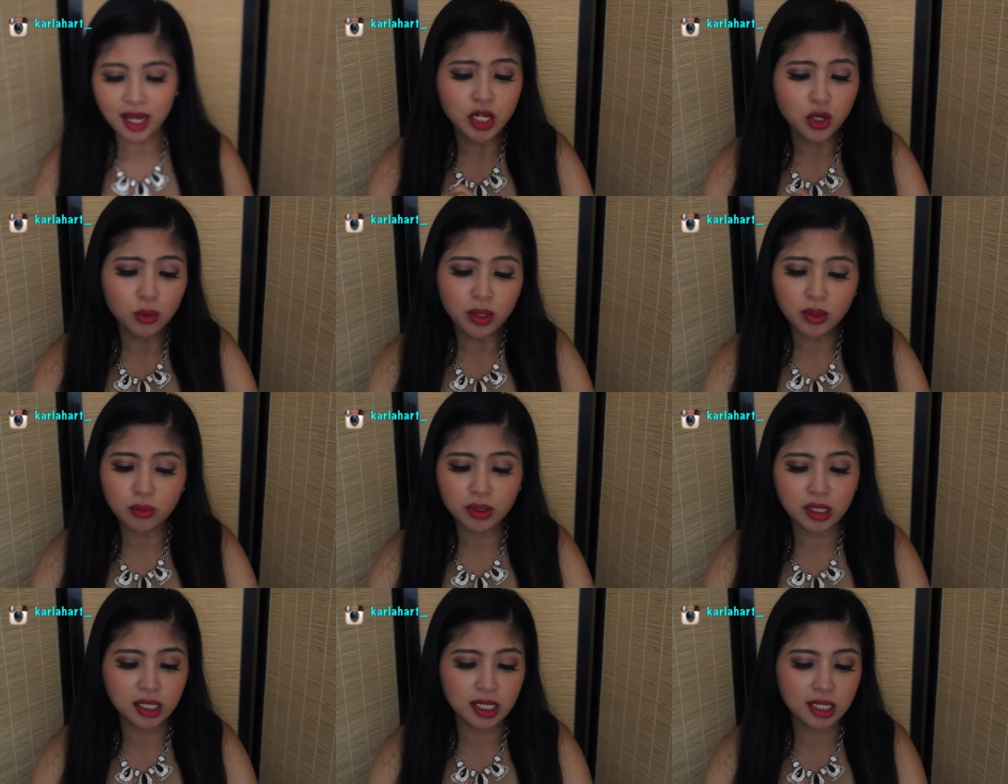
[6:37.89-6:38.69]
You know it
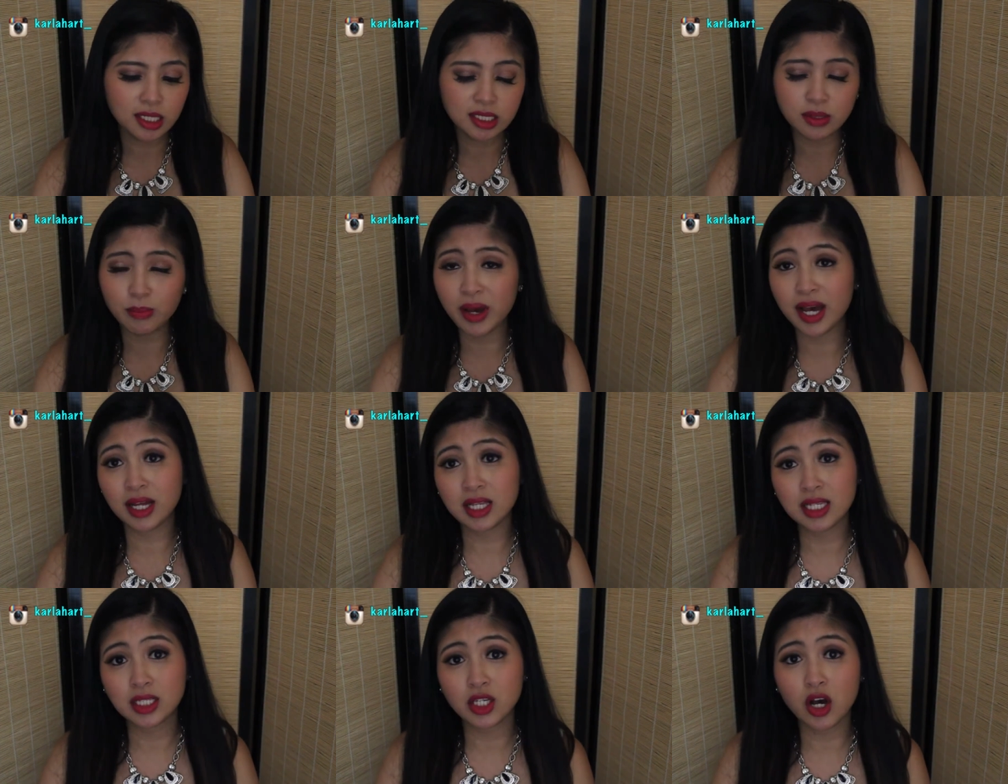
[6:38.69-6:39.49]
really
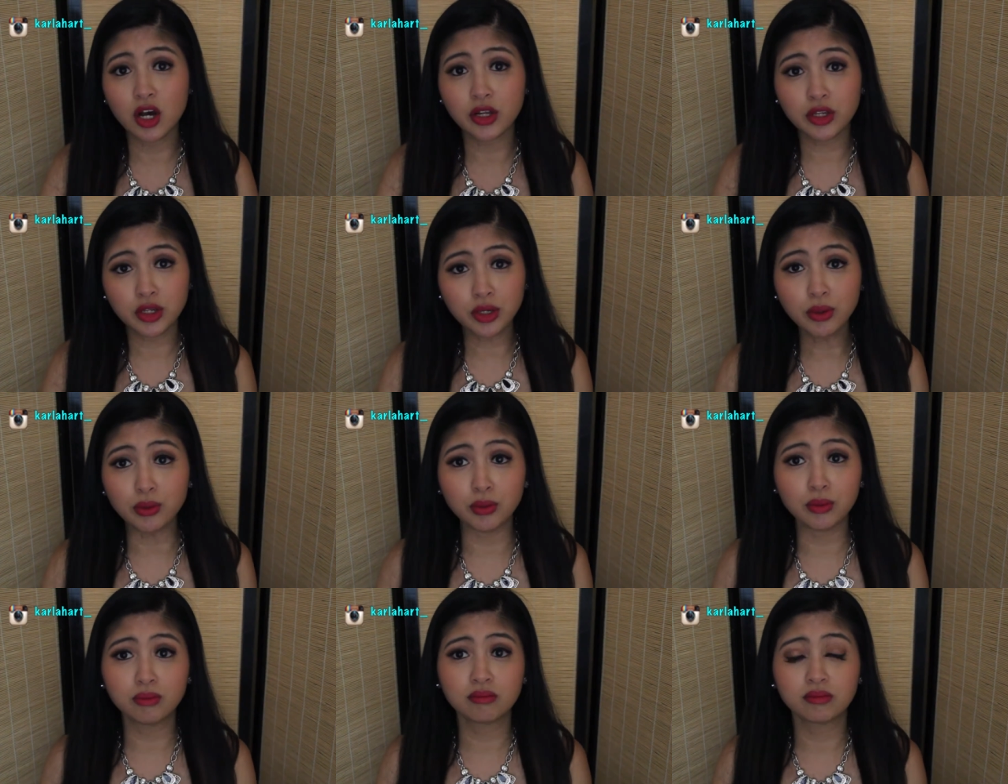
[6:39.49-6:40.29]
depends on you
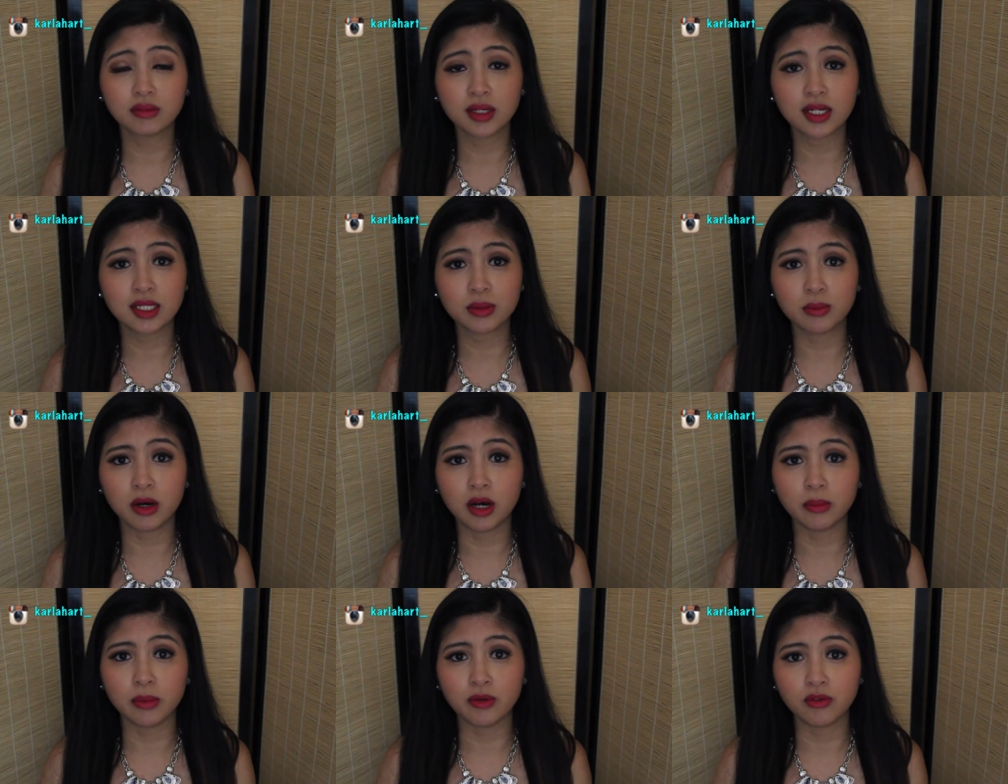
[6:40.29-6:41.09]
as a
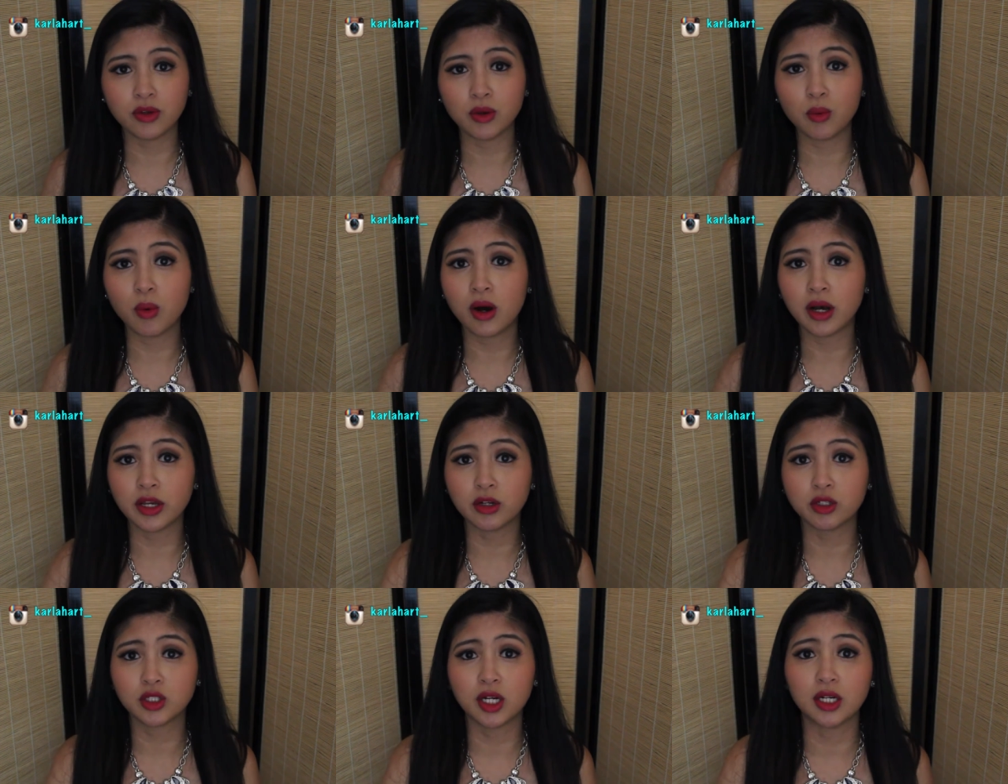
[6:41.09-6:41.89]
mom if you
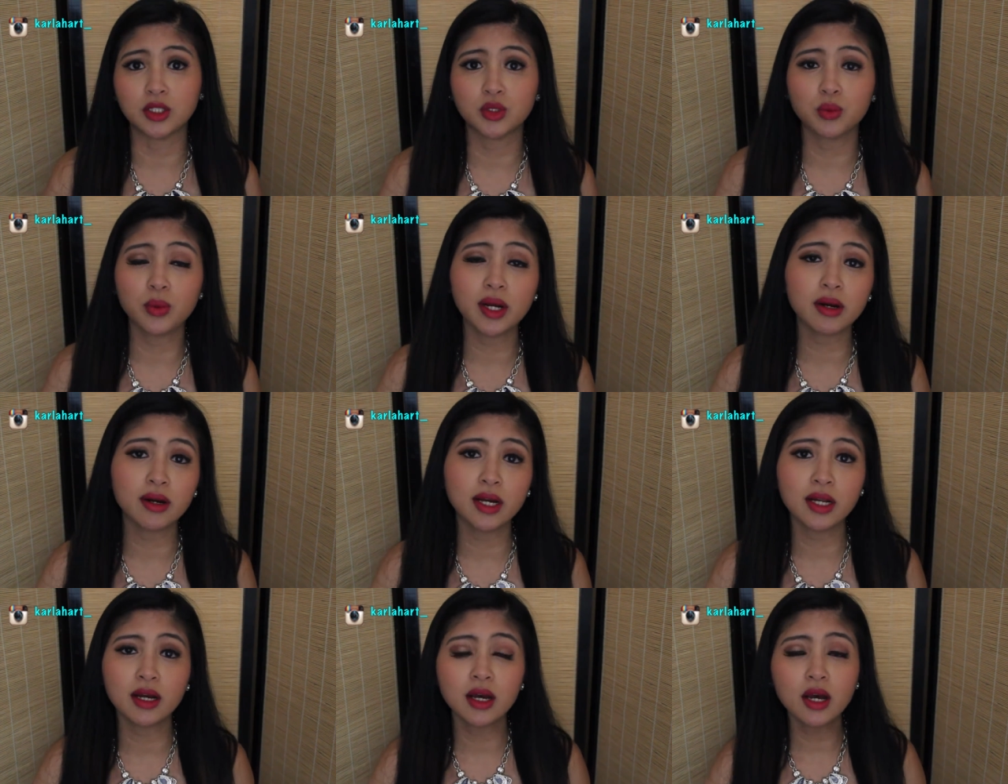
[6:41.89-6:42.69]
want your child to
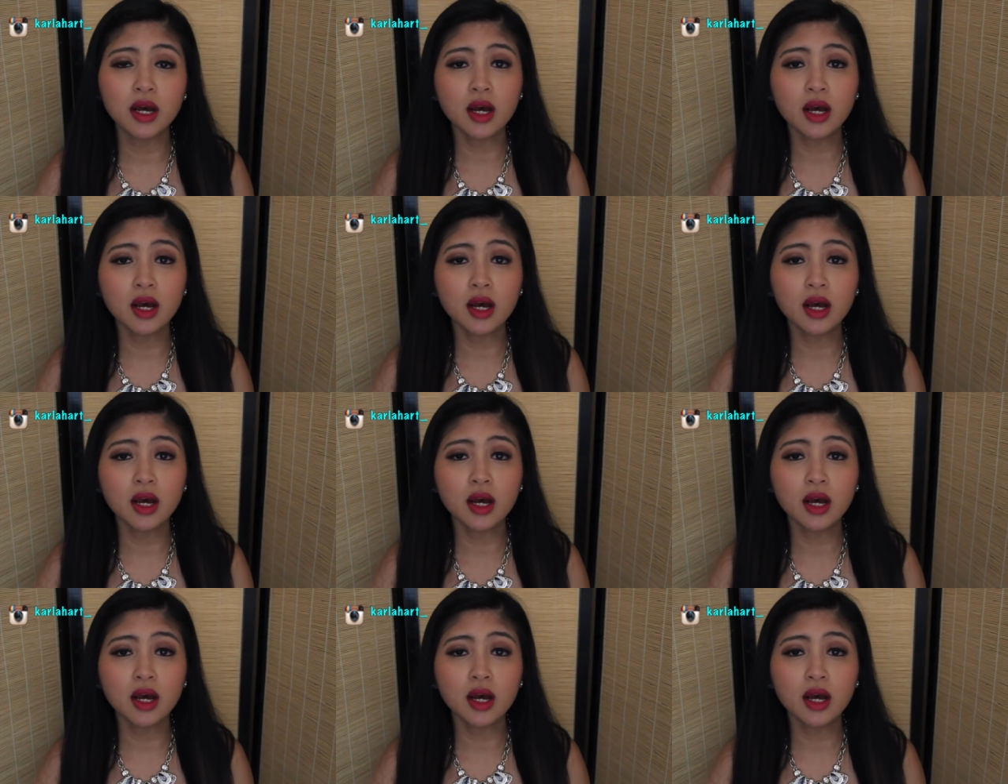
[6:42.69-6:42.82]
wear it